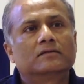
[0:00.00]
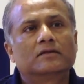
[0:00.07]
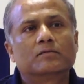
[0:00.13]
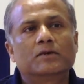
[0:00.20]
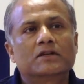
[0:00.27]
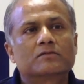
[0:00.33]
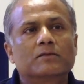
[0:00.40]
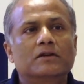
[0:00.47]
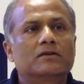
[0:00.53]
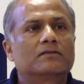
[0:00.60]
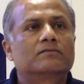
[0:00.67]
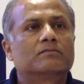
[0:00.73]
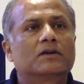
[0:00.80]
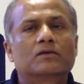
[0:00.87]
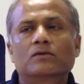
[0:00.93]
The basement
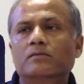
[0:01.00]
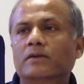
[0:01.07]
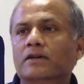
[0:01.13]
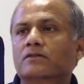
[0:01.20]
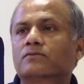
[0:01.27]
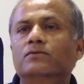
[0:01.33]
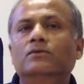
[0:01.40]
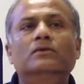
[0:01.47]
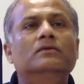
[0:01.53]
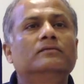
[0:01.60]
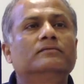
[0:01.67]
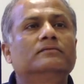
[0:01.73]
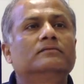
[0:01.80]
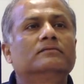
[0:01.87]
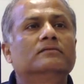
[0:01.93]
of Pakulba is full.
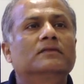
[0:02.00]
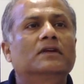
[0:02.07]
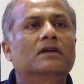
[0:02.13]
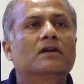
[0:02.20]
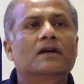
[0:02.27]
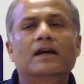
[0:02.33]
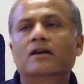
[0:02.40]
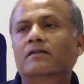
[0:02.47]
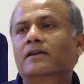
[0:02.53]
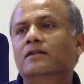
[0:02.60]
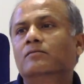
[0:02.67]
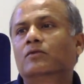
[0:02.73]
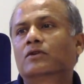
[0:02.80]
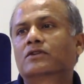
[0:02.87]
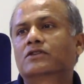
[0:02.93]
Cannot have any
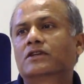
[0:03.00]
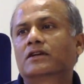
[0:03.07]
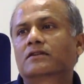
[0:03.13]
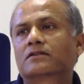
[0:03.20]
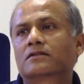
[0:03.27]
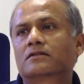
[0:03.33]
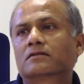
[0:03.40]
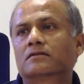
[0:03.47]
more chairs.